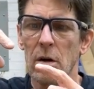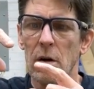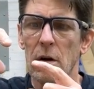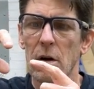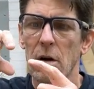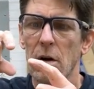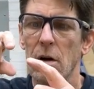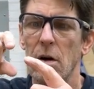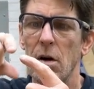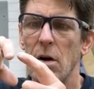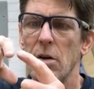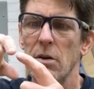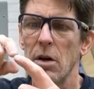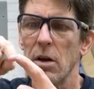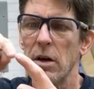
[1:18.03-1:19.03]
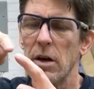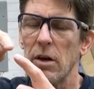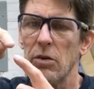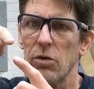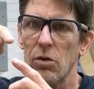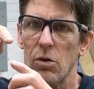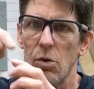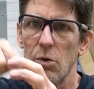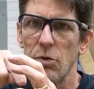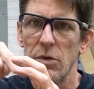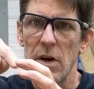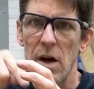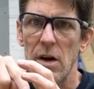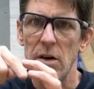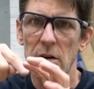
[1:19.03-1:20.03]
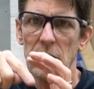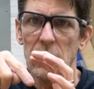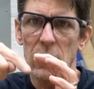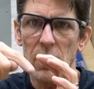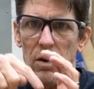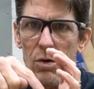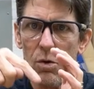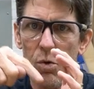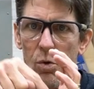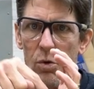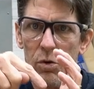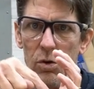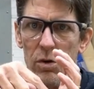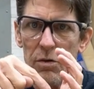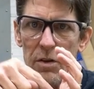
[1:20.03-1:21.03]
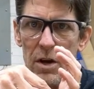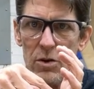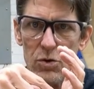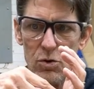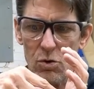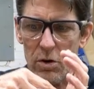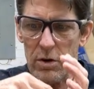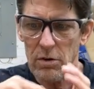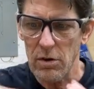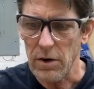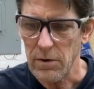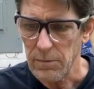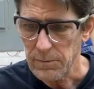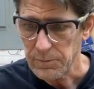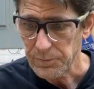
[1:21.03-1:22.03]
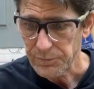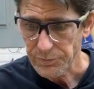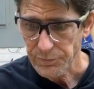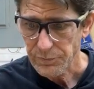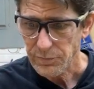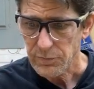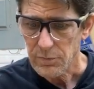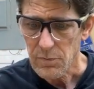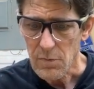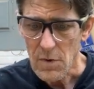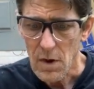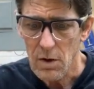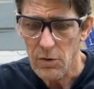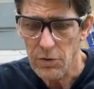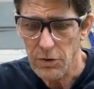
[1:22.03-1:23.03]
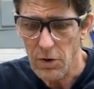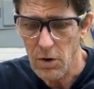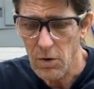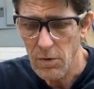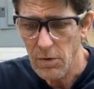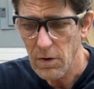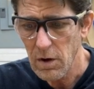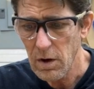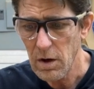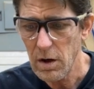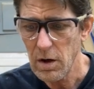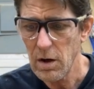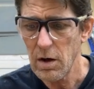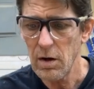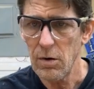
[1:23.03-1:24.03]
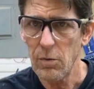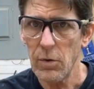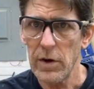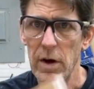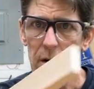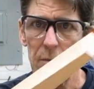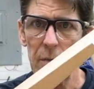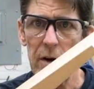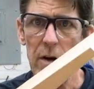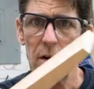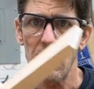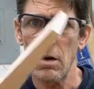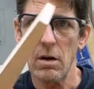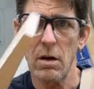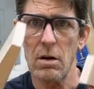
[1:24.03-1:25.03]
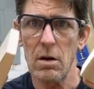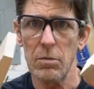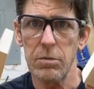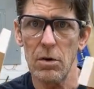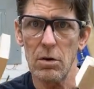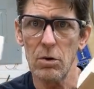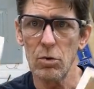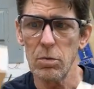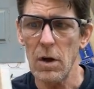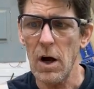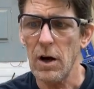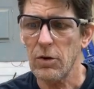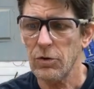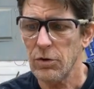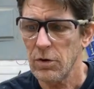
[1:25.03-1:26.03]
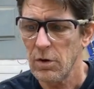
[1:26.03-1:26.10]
on the leg so it goes down into the corner of that joint, right? So we got to make a couple of glue blocks.